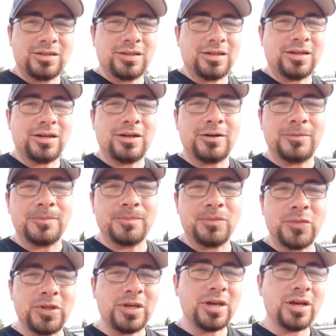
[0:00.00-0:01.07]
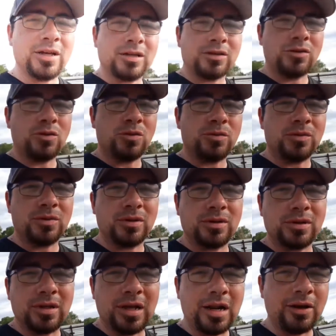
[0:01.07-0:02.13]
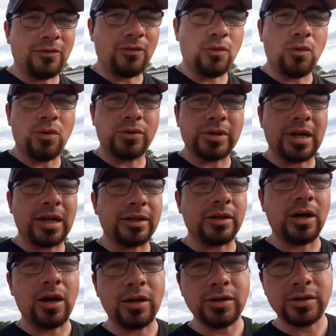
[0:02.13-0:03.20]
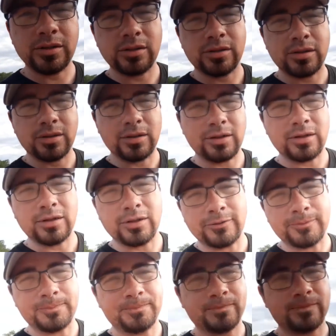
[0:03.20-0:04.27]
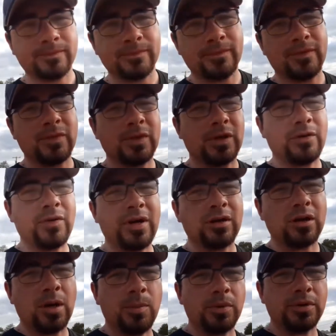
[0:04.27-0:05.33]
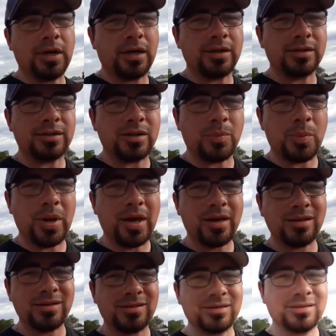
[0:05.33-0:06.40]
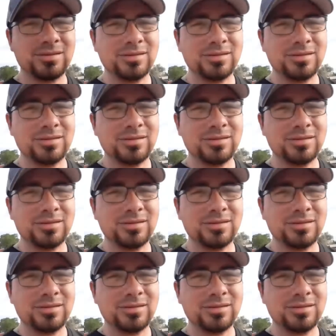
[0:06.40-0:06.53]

Um, but, yeah, you know I like Fords. I like Dodges. Uh, I've had a couple of Dodges in the past.